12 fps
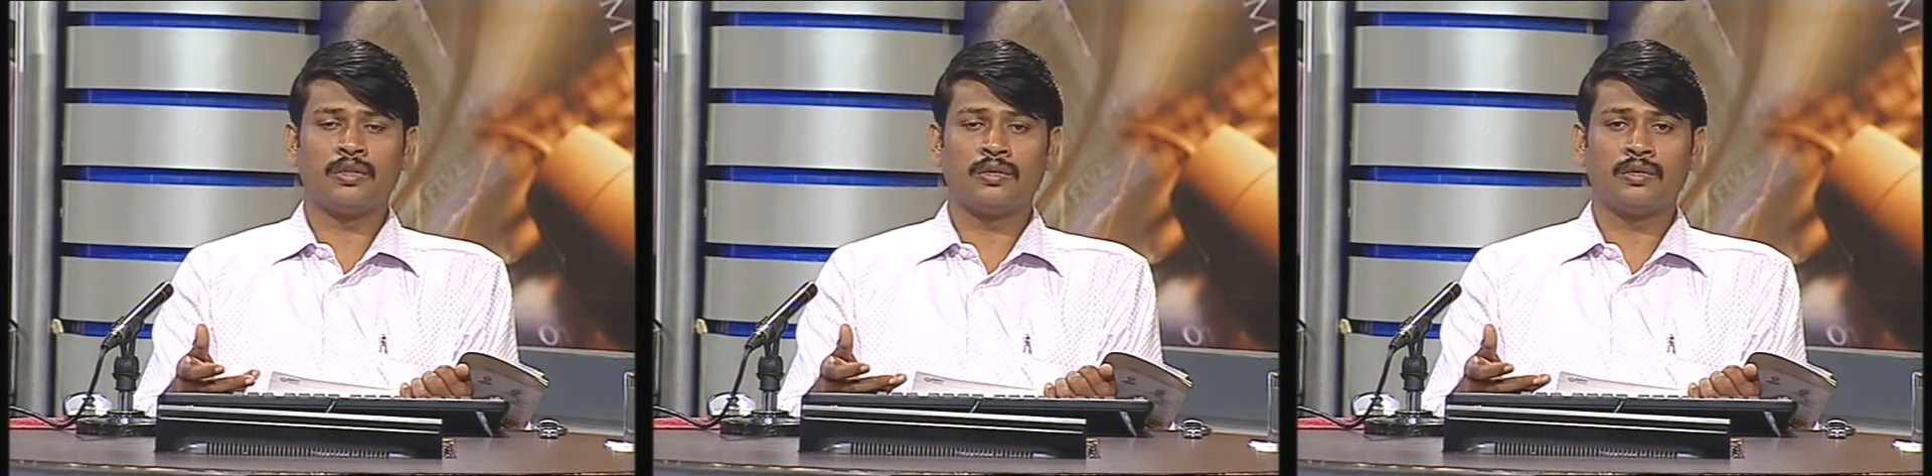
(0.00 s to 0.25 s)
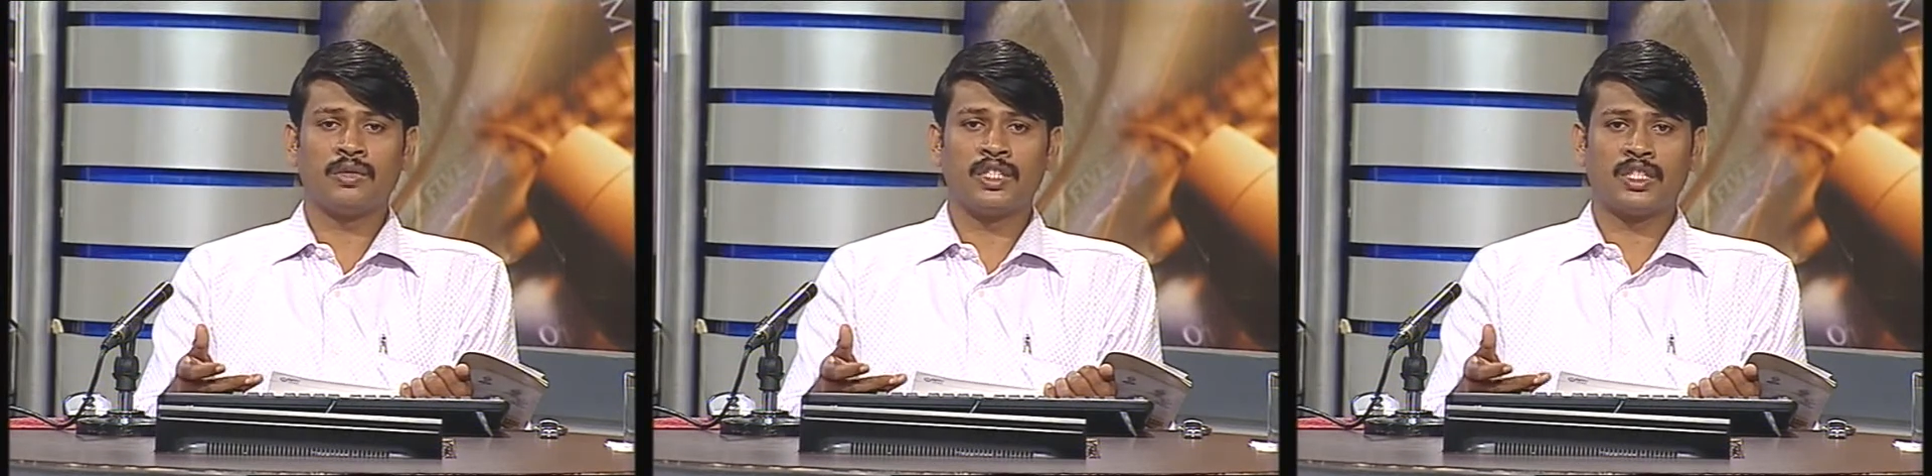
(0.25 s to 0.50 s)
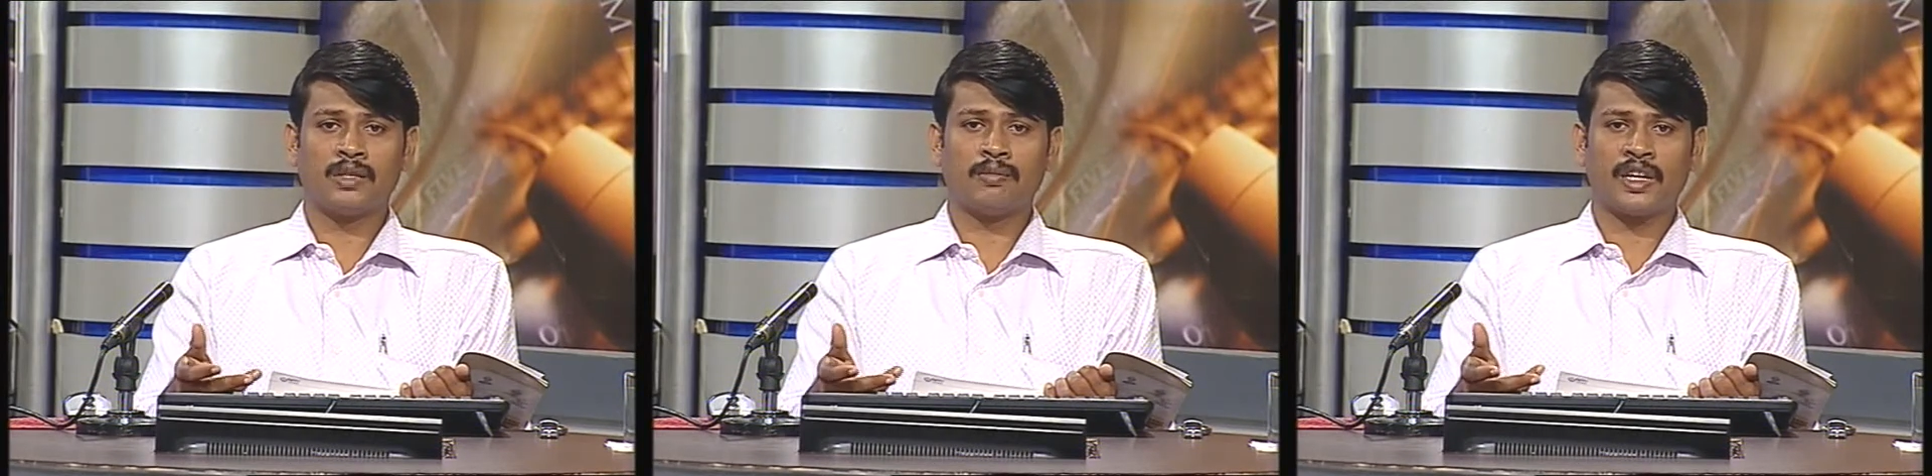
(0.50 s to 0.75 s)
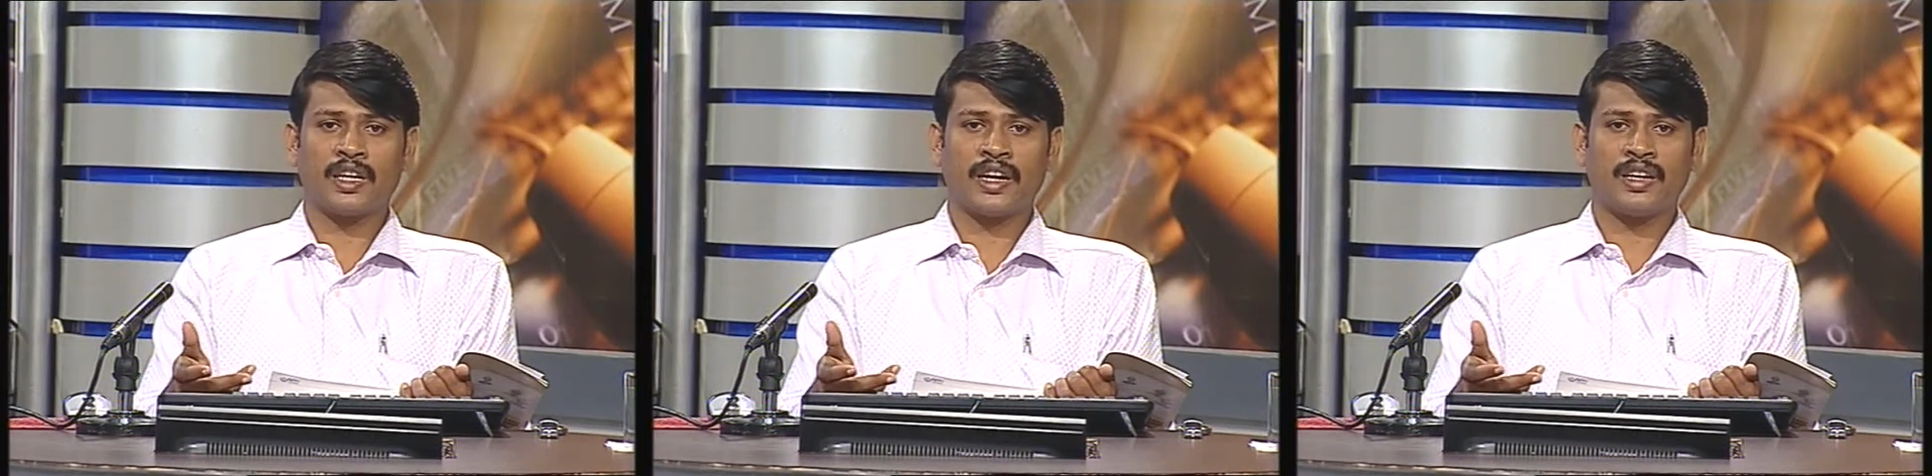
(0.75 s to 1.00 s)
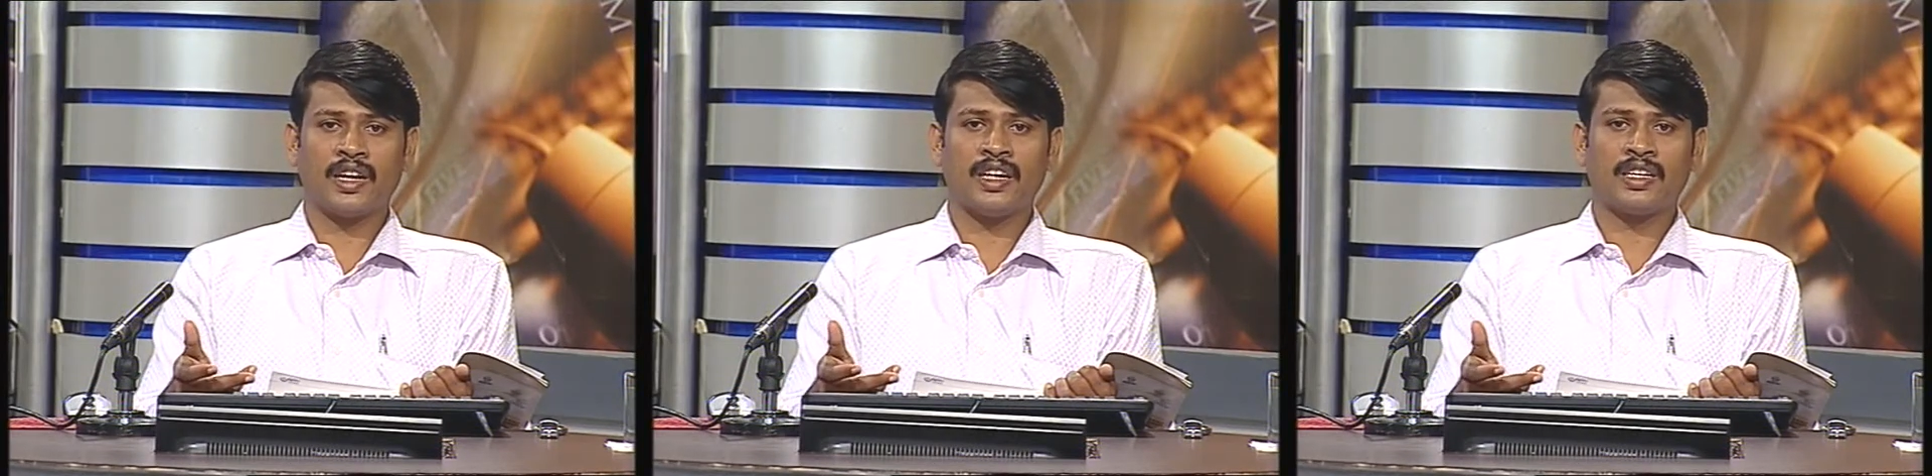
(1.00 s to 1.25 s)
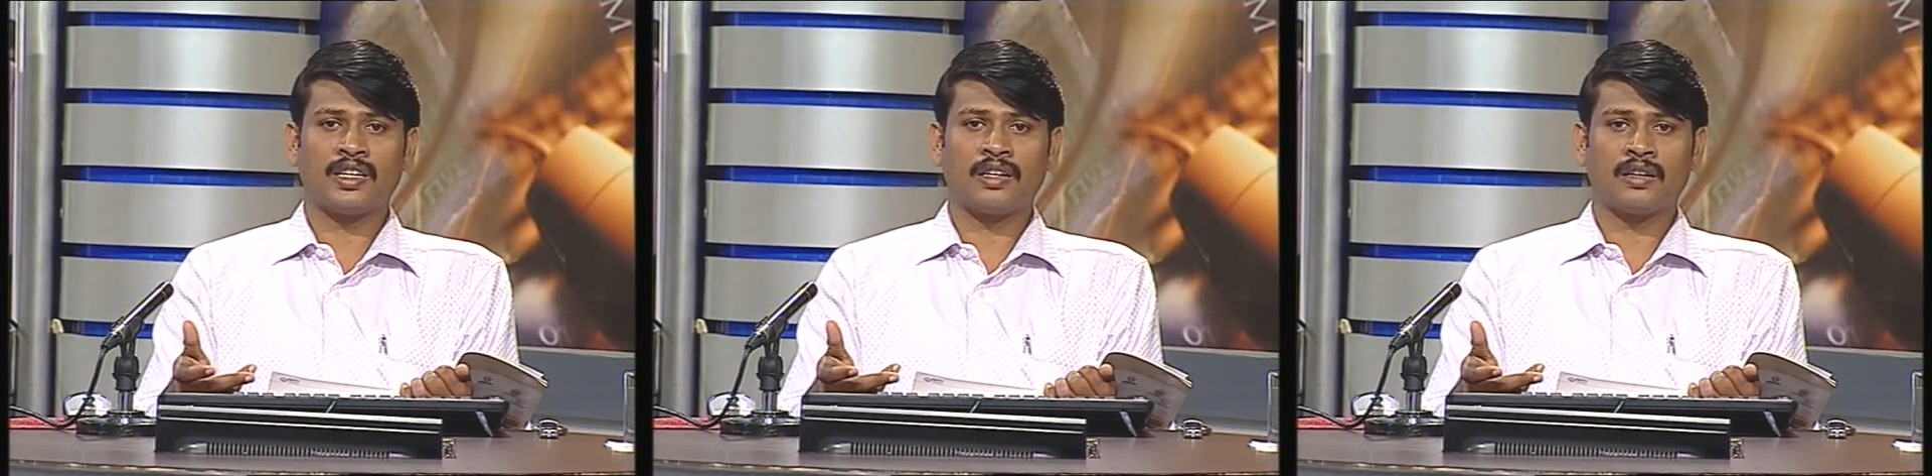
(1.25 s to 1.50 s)
you would simply write a
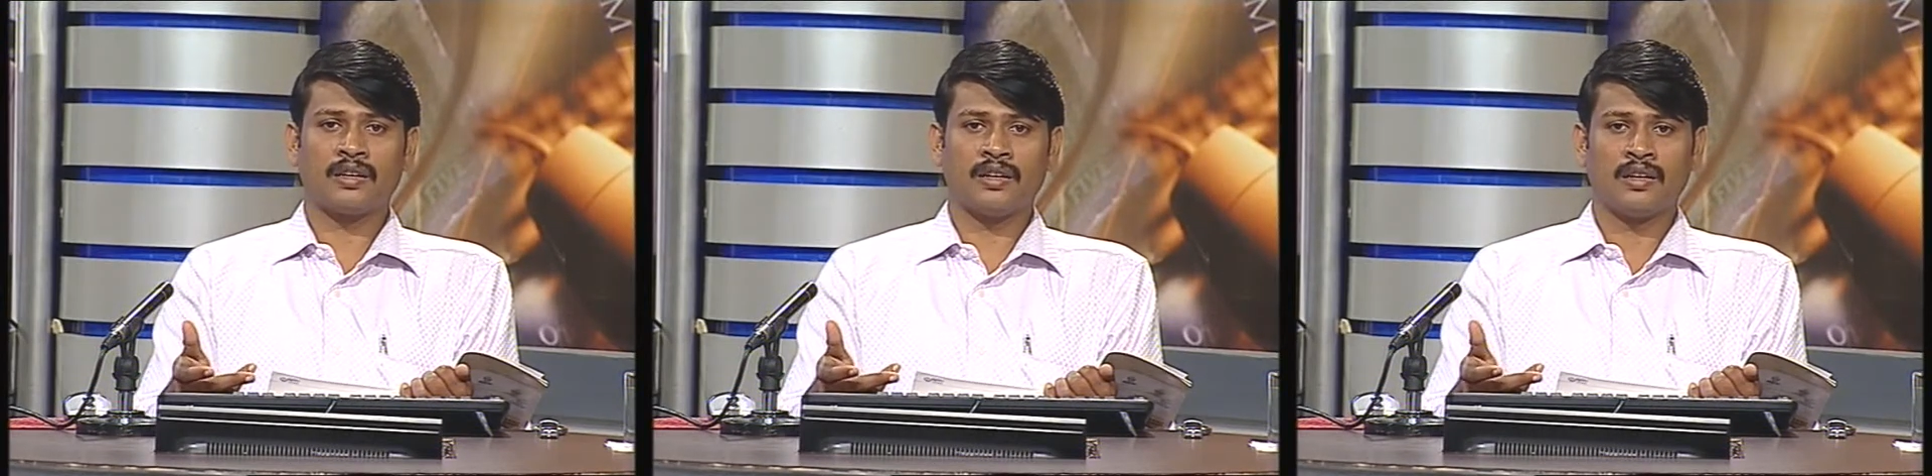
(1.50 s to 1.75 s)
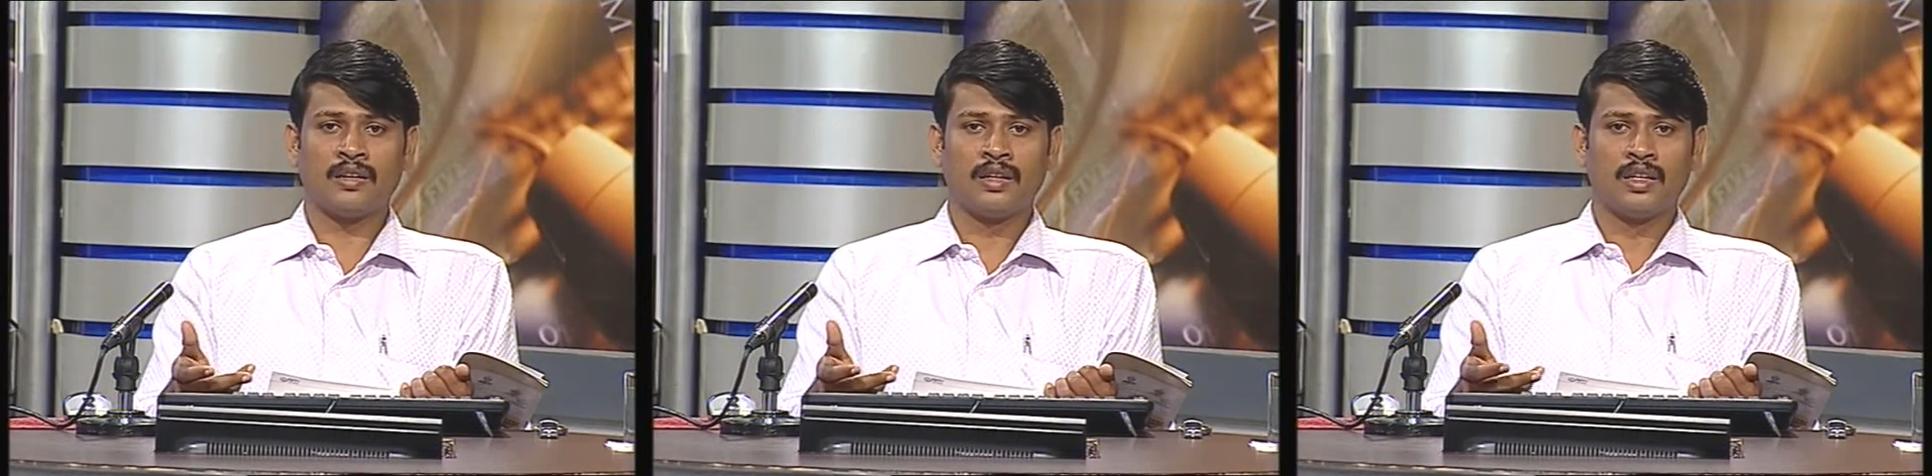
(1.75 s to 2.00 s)
letter